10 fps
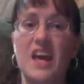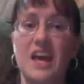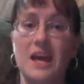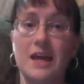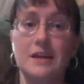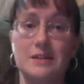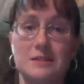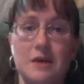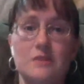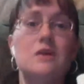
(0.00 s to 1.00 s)
And it
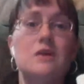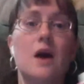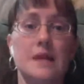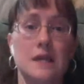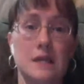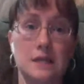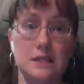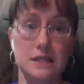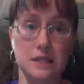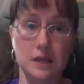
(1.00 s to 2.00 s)
smells
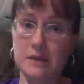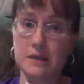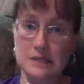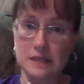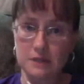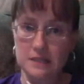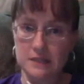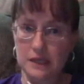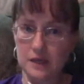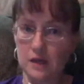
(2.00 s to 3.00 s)
amazing, amazing,
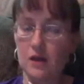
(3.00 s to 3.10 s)
amazing.